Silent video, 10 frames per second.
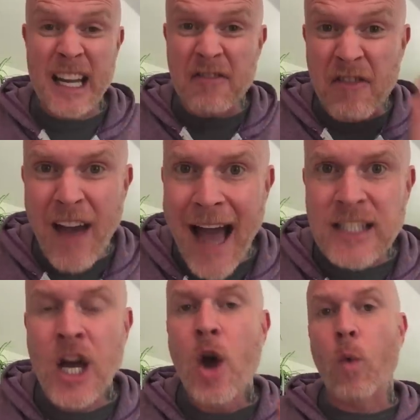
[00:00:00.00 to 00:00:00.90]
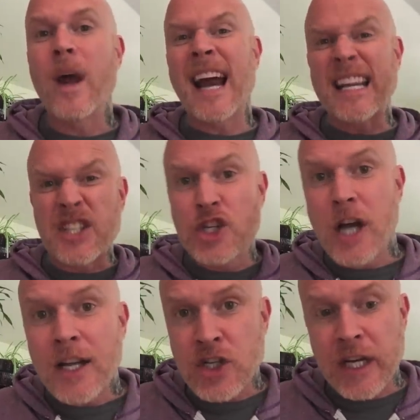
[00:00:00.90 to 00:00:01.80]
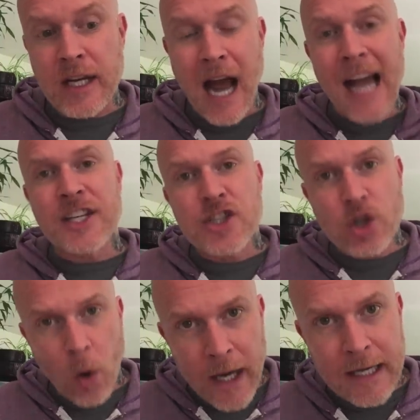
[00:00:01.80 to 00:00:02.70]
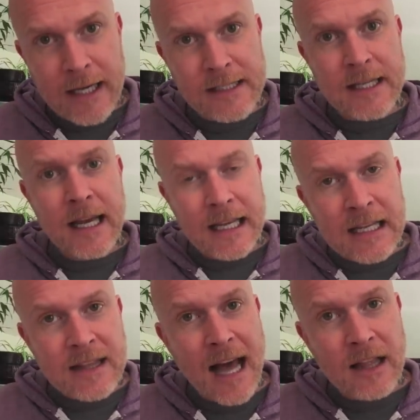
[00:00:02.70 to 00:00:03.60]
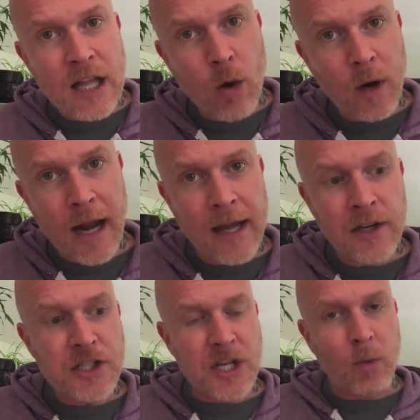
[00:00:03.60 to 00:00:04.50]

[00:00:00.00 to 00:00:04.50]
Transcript: In fact, when I judge it, I join it in that lower energy.